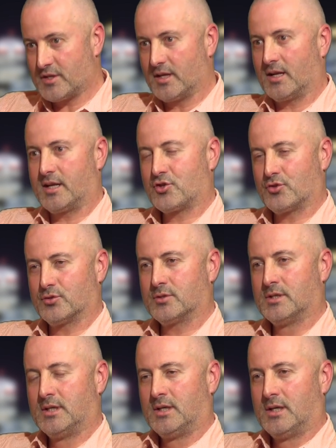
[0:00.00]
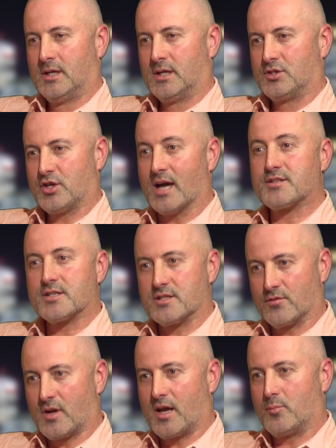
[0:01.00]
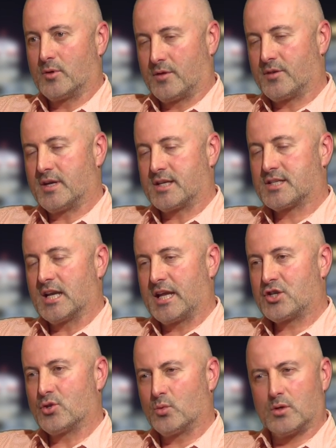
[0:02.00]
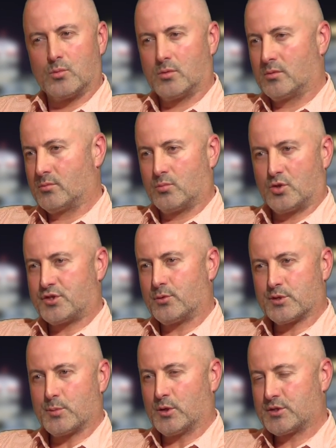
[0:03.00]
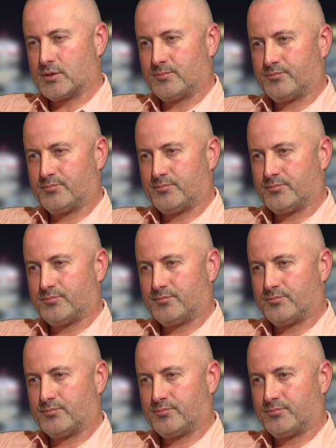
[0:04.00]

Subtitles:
the electoral chances of Labour at the next election. What's your response?